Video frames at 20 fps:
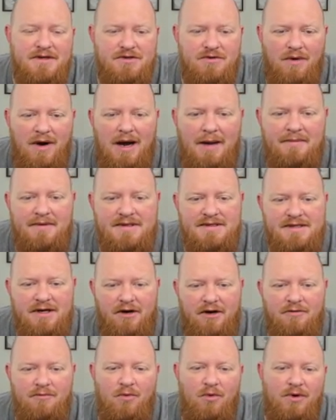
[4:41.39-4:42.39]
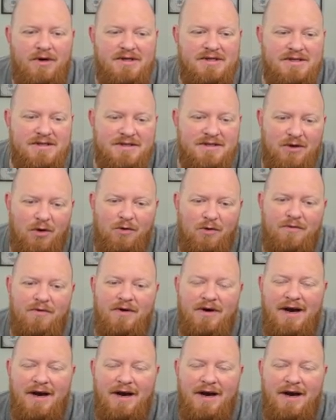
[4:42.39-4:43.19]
dropped in Zareth Mortis and sold for